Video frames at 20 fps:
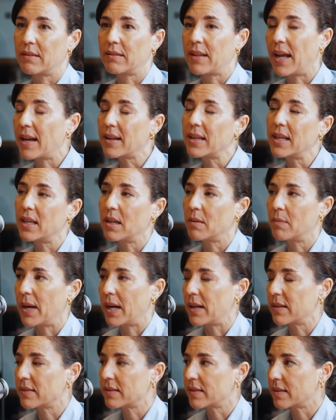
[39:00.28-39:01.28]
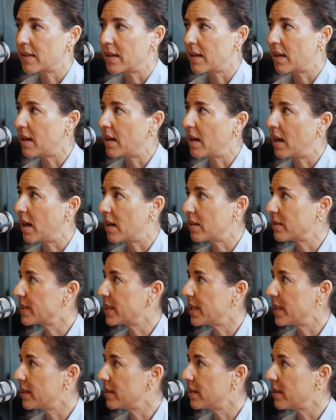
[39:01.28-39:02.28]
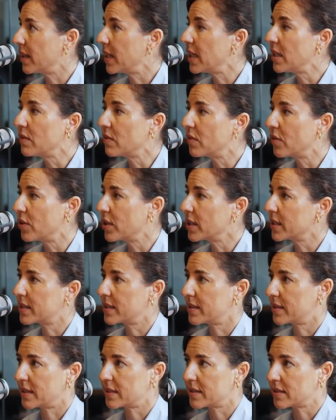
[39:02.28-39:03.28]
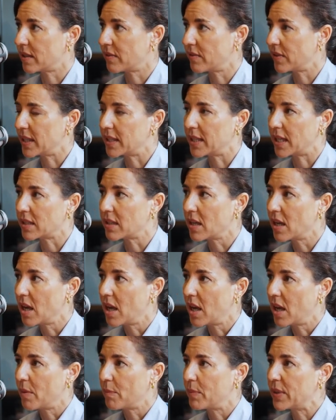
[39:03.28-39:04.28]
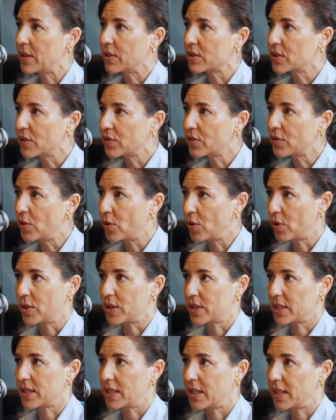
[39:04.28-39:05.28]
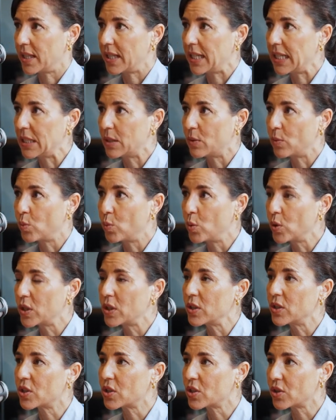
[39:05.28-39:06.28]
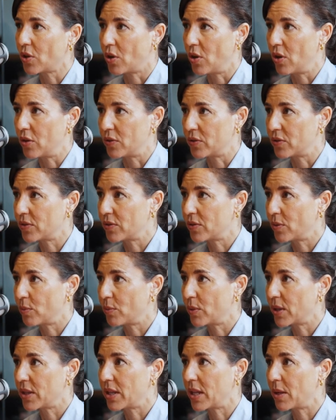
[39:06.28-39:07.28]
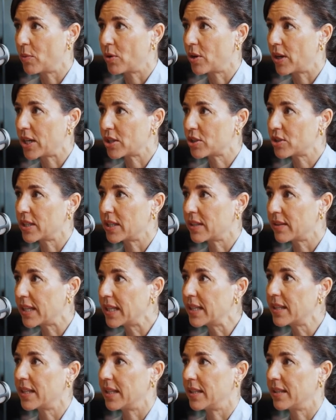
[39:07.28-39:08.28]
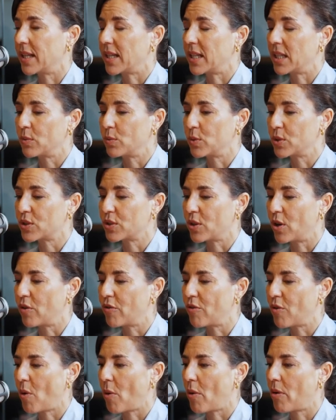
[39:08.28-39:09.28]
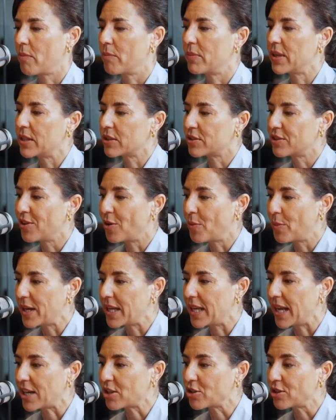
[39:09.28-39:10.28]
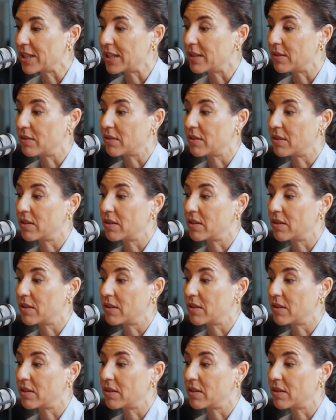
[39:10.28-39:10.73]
nagging about the invoices and stuff like that. Because of course, it wouldn't solve what they were actually thinking that it would solve, because nobody actually